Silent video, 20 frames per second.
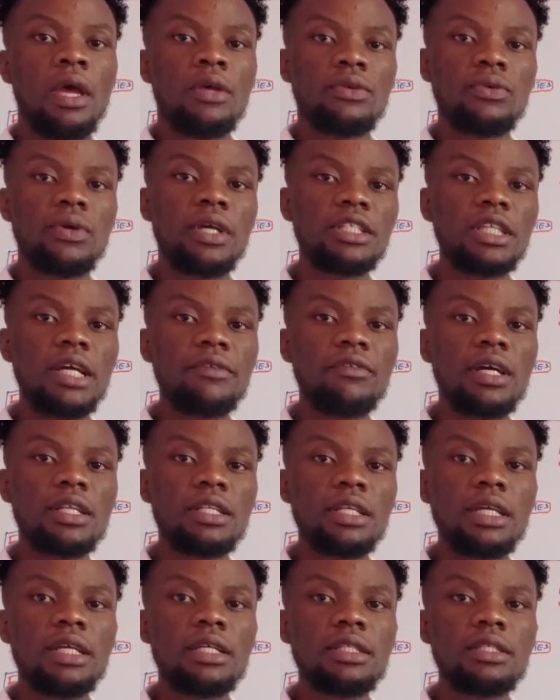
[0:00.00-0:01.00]
So HIV
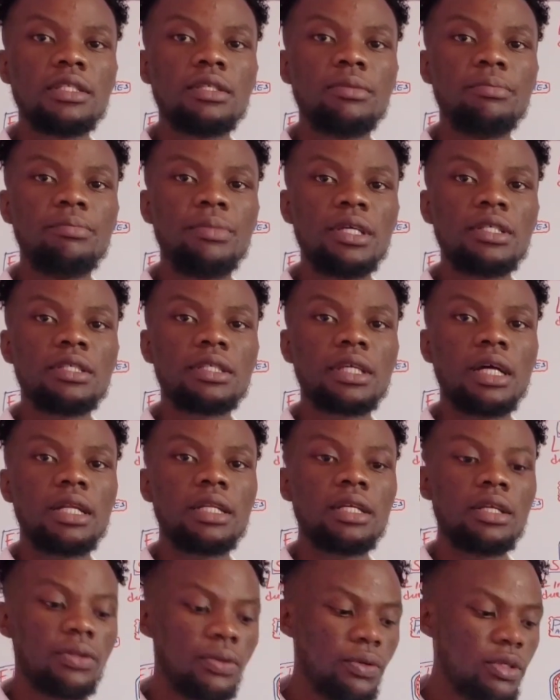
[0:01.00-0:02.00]
and AIDS,
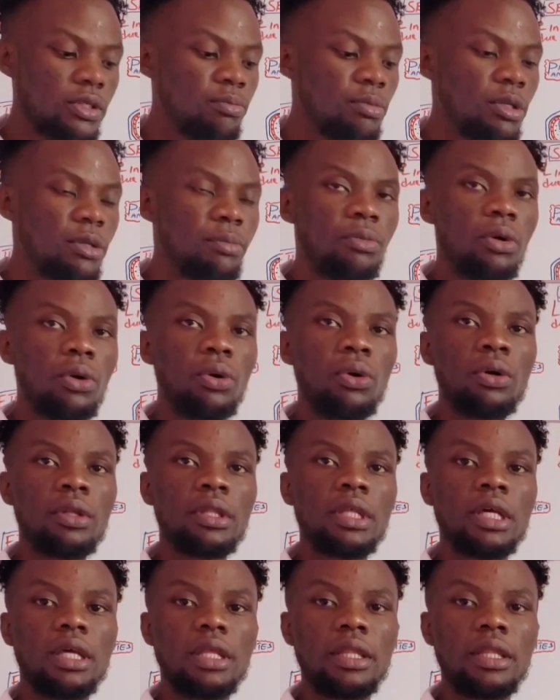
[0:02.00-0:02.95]
basically those people,